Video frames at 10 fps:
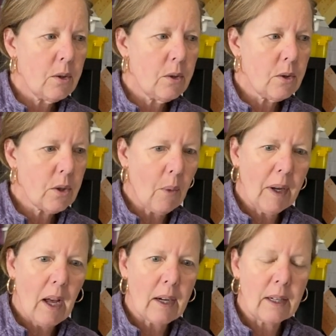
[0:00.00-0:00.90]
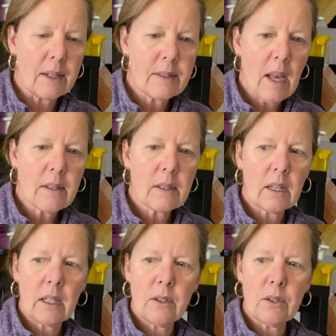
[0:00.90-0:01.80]
sewing out of
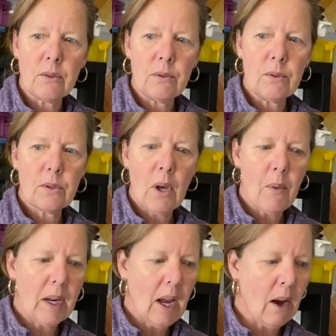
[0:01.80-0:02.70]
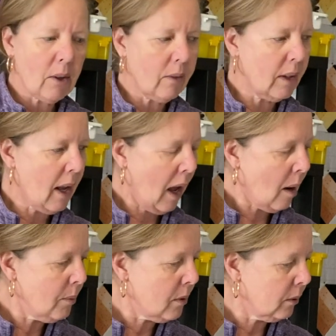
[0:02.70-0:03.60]
necessity to sewing out of an
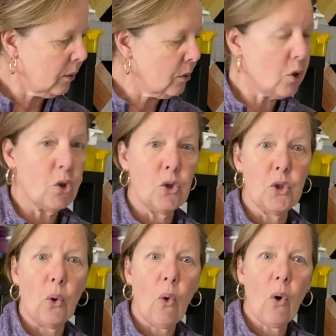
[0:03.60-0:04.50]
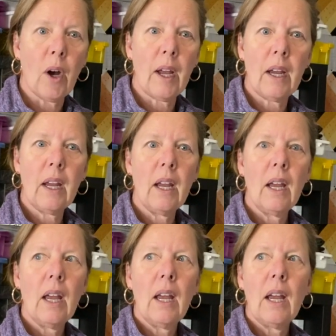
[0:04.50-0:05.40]
absolute joy,
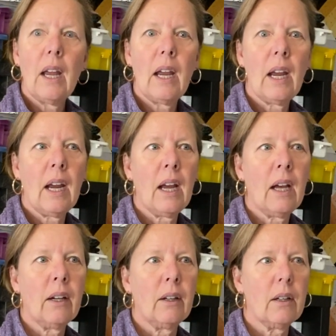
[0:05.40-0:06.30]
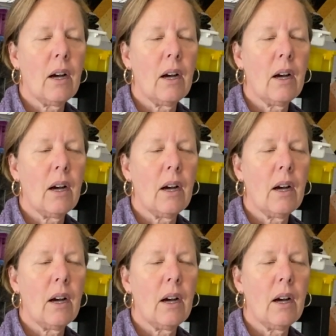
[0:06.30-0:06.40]
and